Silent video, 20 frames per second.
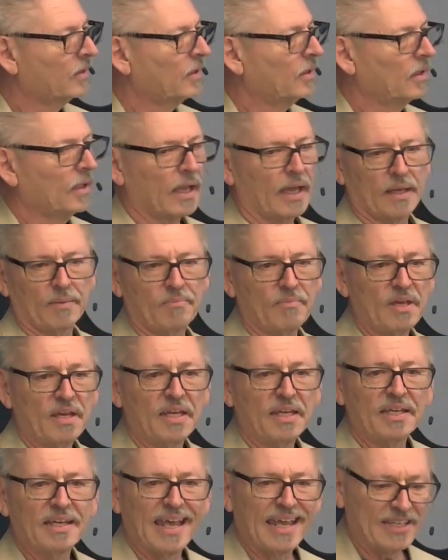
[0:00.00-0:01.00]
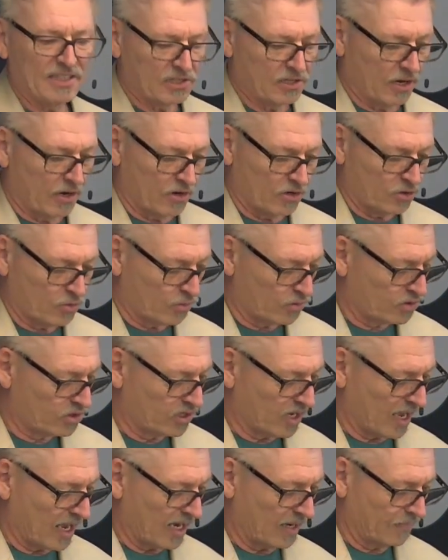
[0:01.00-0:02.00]
and many naysayers were
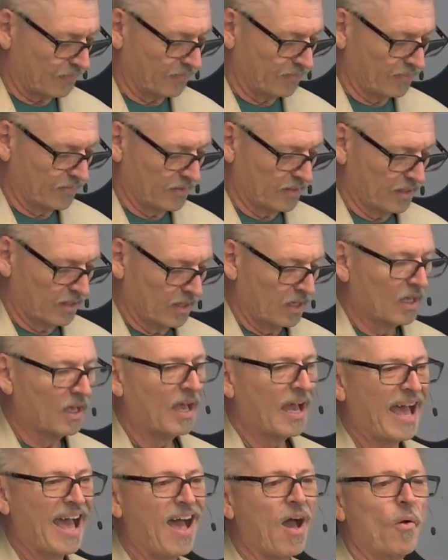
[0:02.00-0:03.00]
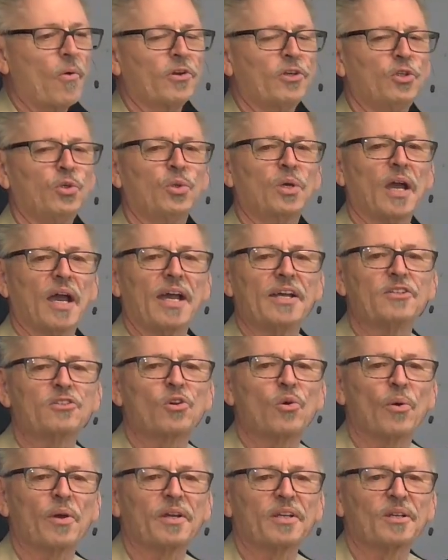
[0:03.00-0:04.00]
saying, how are you guys
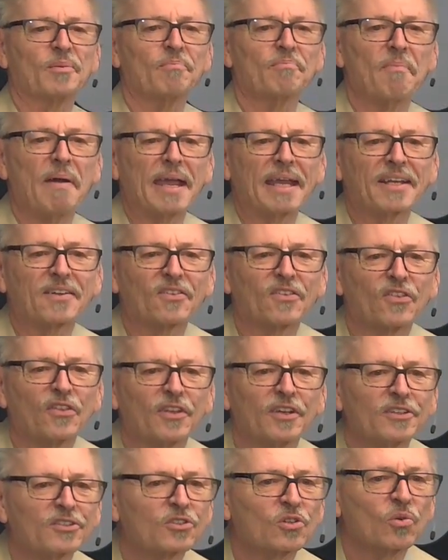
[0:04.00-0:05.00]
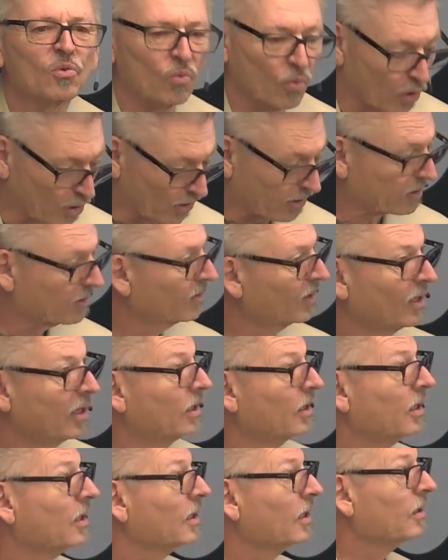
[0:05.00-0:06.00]
going to make this work?
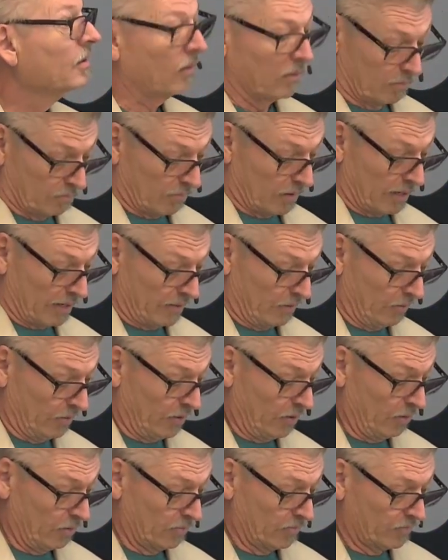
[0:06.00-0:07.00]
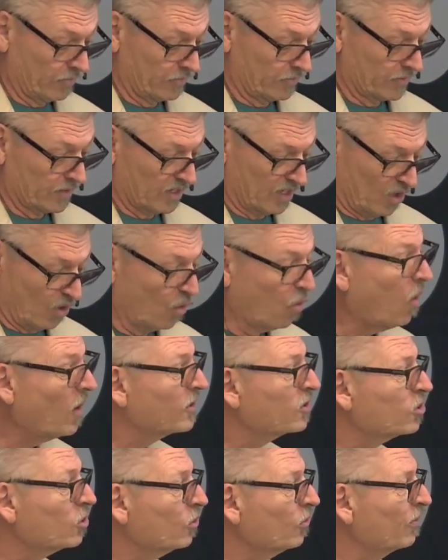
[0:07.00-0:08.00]
I don't know.
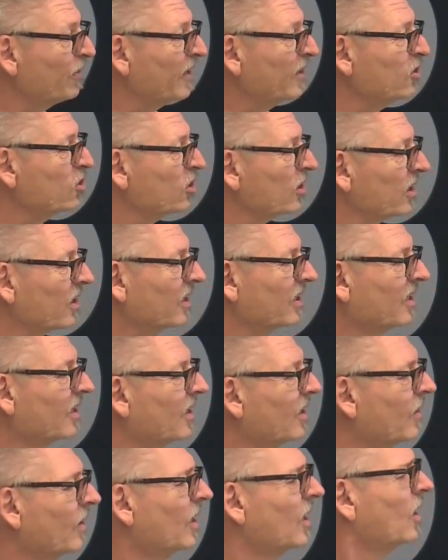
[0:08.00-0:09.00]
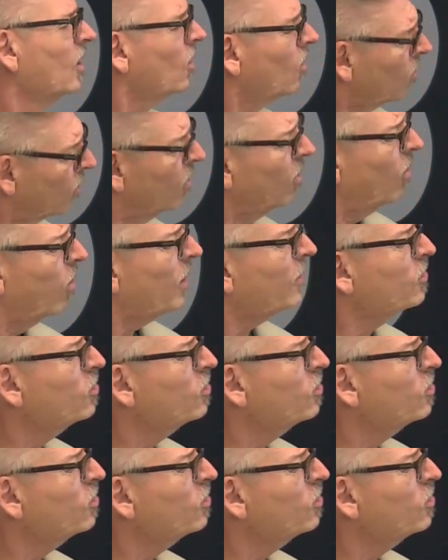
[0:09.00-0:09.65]
What's your vision? What's